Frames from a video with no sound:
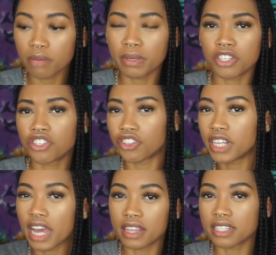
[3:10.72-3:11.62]
but street
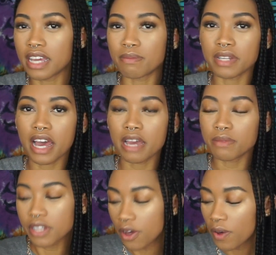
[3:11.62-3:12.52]
at the same time.
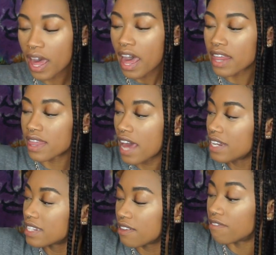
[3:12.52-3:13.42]
So that
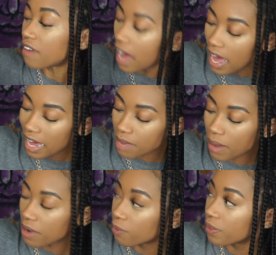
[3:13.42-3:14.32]
is the vibe.
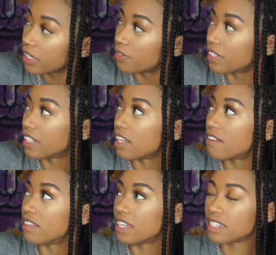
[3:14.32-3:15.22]
I really
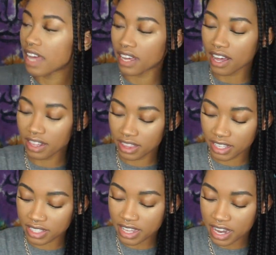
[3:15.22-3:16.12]
love these. I got
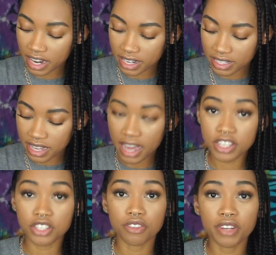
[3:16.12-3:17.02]
these in a
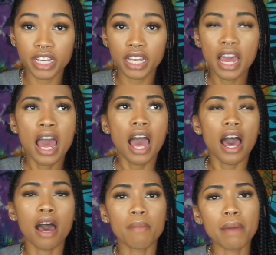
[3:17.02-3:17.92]
size 3.
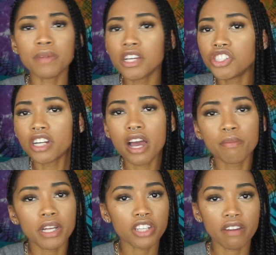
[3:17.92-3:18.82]
I'm not sure how
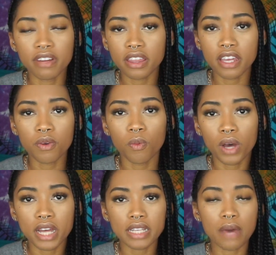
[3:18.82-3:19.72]
much everything
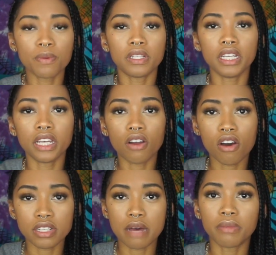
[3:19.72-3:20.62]
was. I will link it
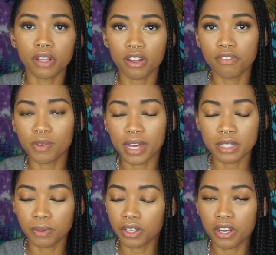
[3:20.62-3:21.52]
all down below if you
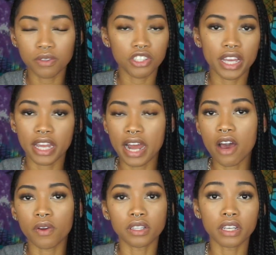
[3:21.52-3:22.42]
guys want to go check it
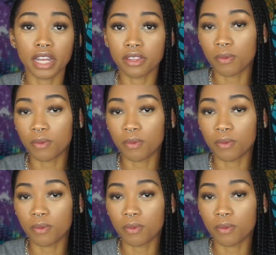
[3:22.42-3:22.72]
out or look at the